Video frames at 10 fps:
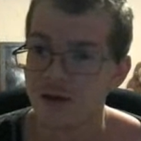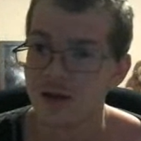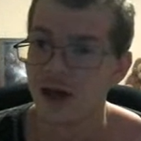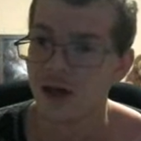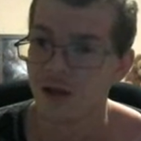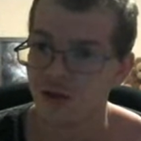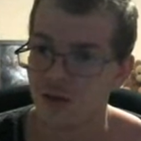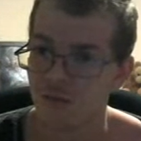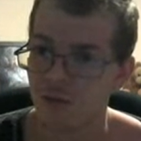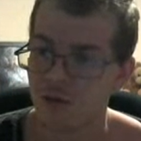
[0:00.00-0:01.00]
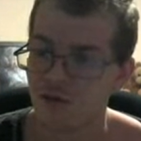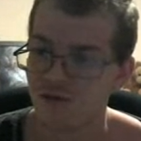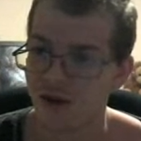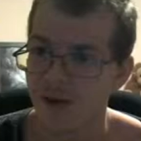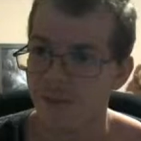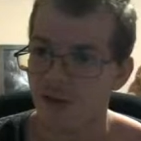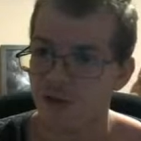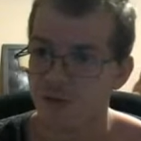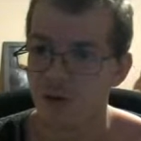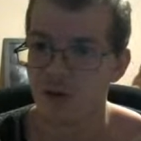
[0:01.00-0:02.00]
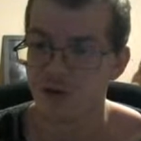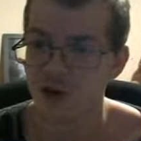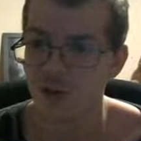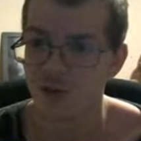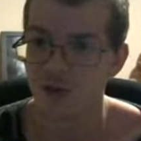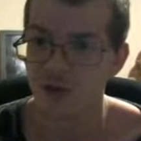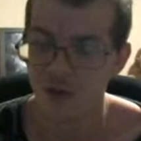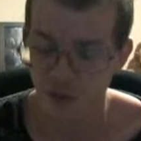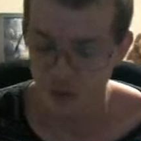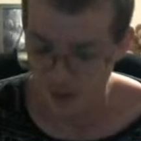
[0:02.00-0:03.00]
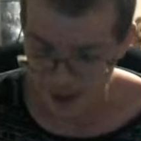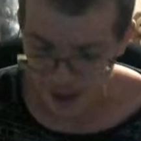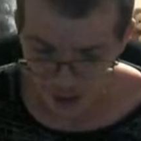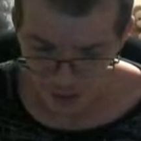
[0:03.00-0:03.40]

Yeah, he said, "What do you think about Spurs' chances in the league?"